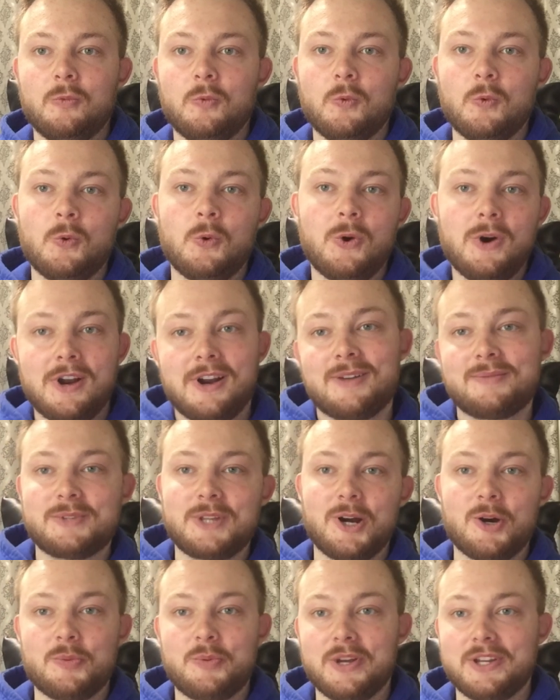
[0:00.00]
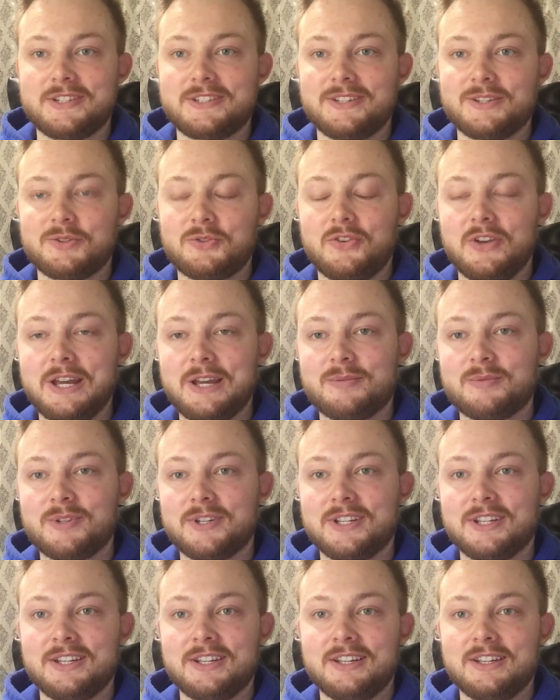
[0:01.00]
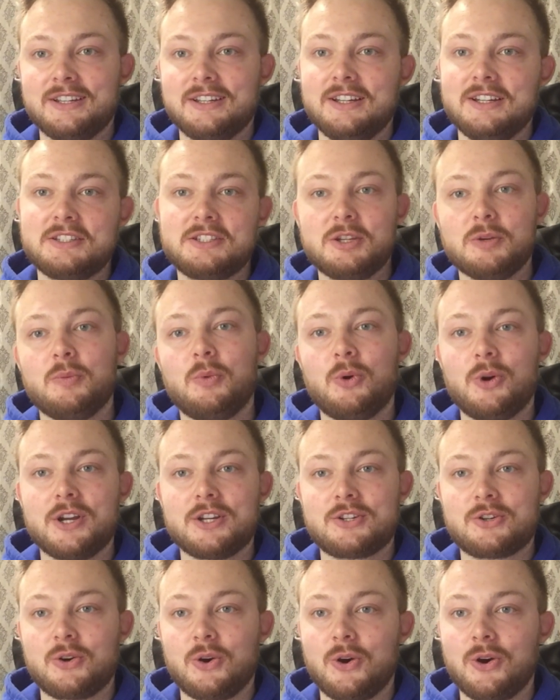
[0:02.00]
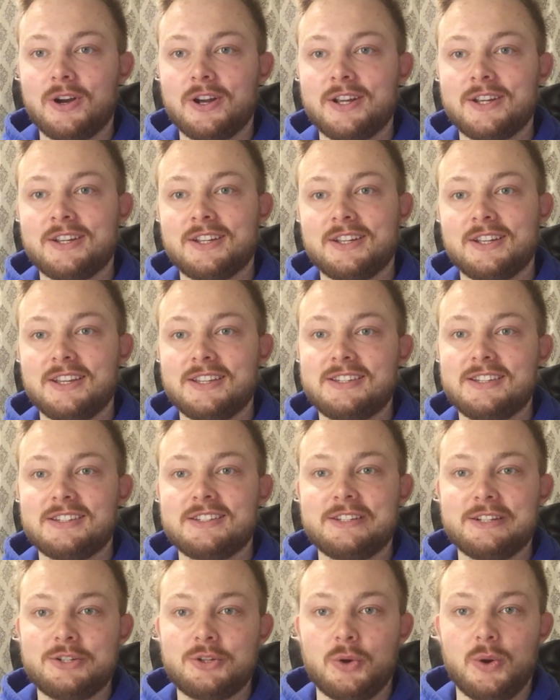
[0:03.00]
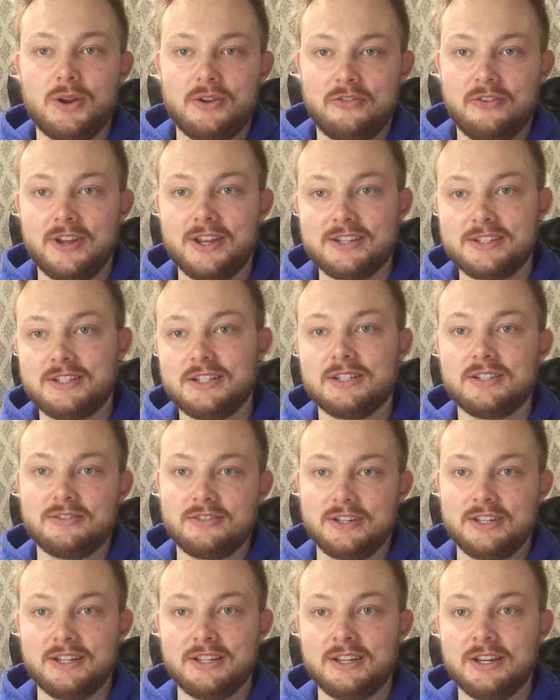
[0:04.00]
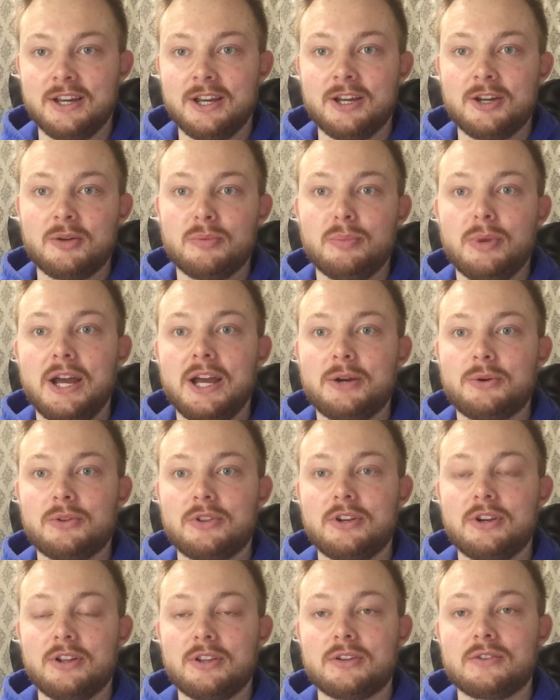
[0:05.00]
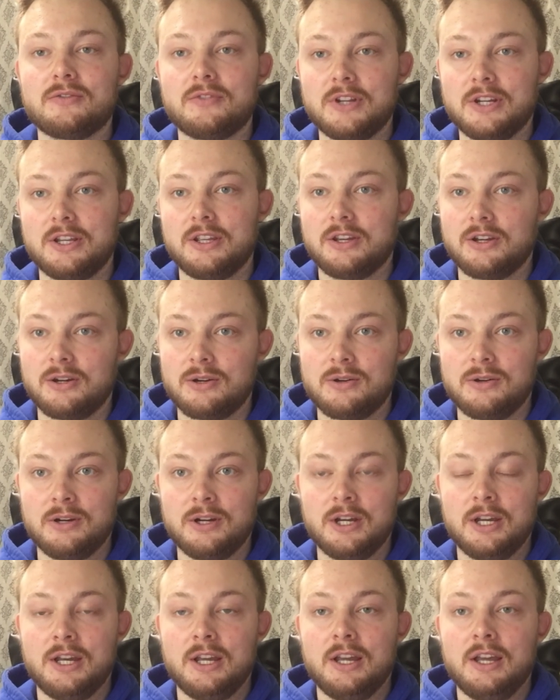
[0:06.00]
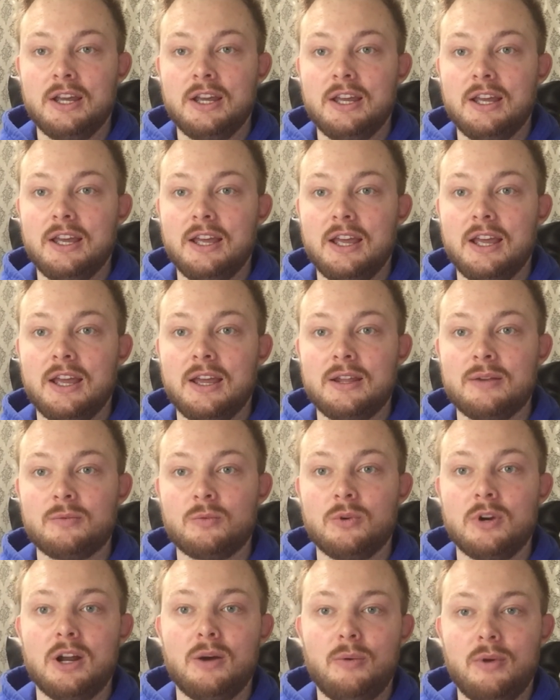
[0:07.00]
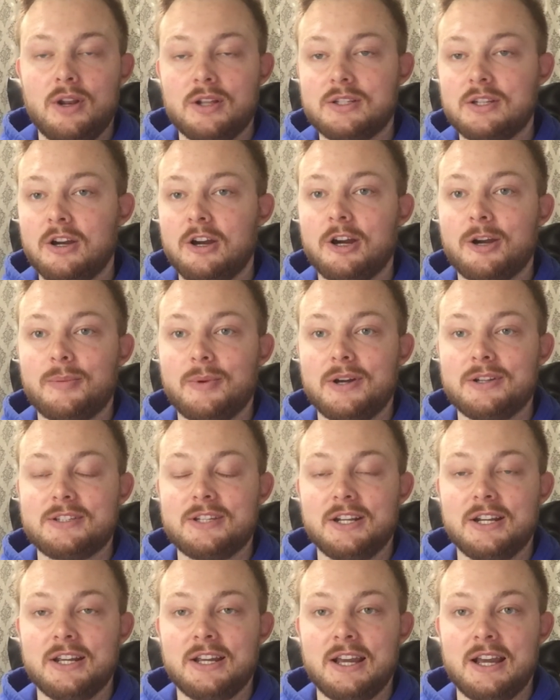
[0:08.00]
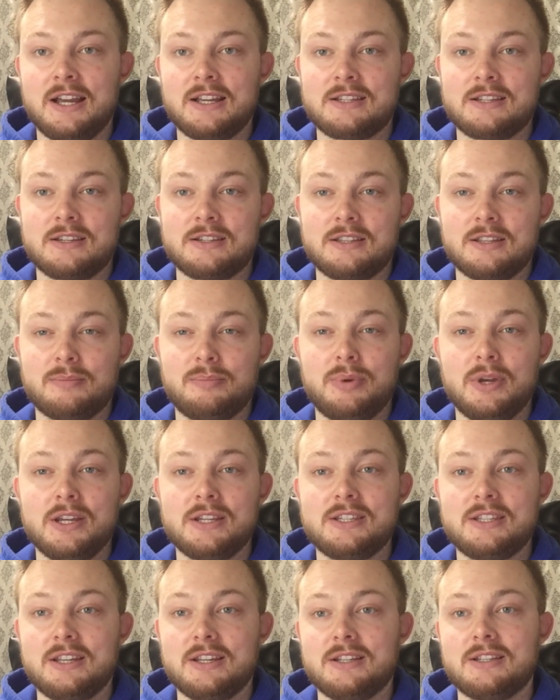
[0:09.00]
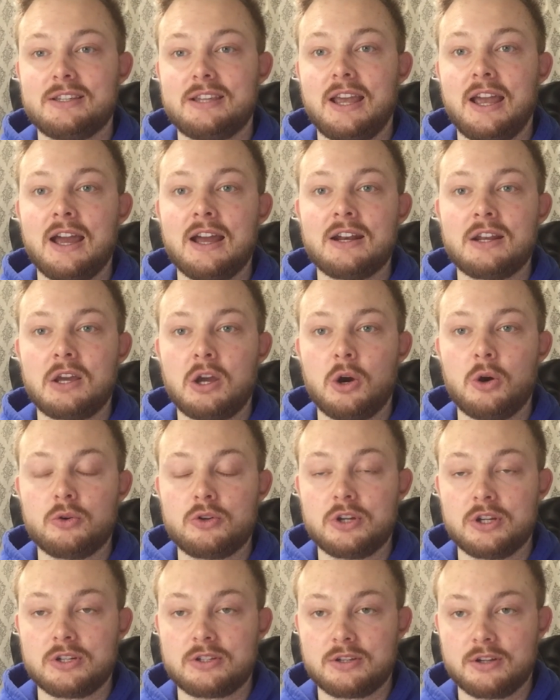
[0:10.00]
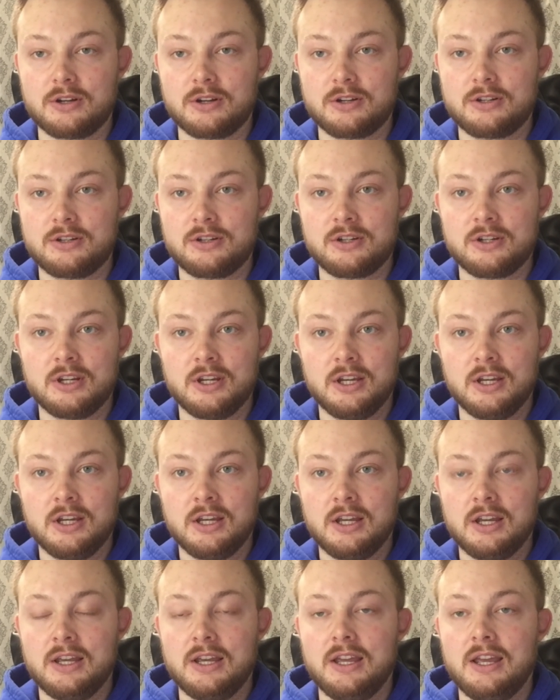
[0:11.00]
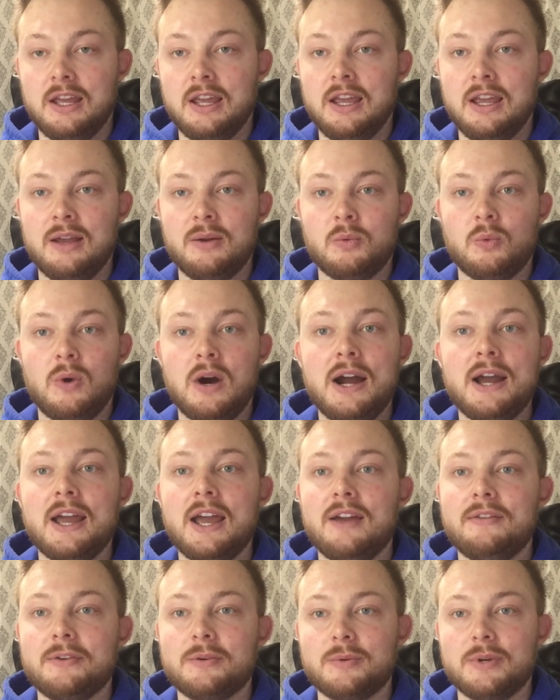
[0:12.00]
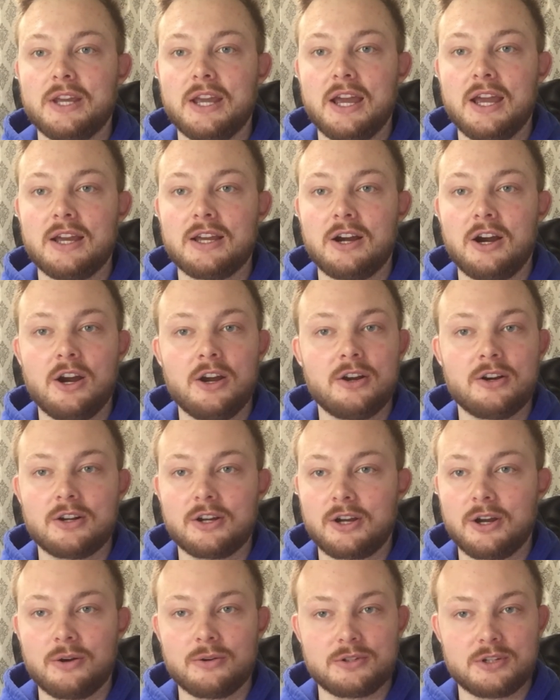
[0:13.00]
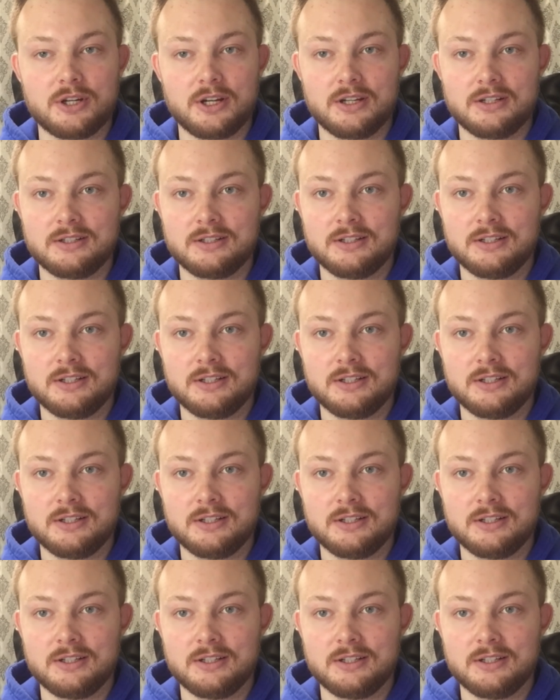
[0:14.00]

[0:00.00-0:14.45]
What up, though, Pistons family? It's your boy Troy. This is Detroit Fan TV, back with another video. And what I want to talk about today, guys, is the Pistons head coaching search. And why haven't we hired a coach yet?